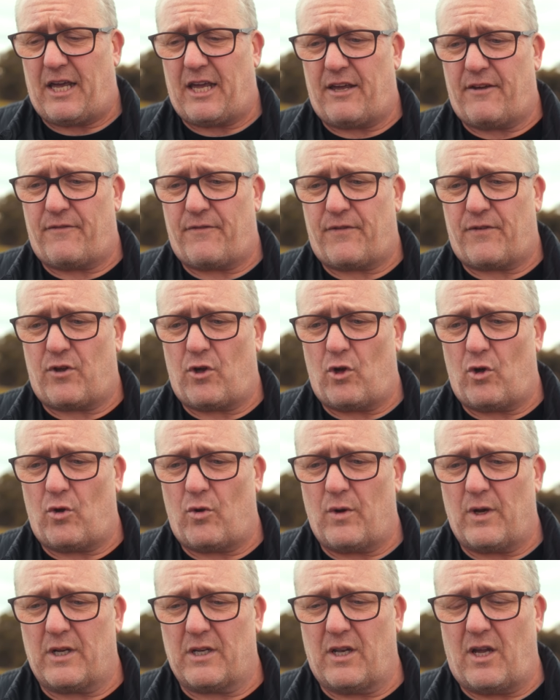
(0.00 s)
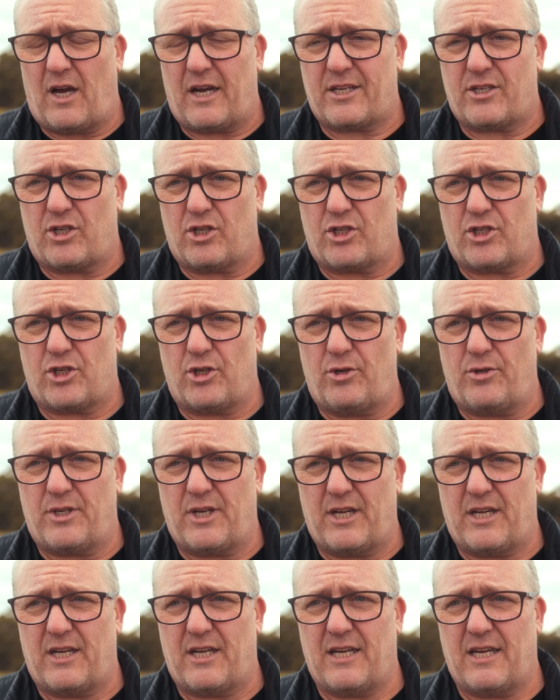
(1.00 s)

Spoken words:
If you like to shoot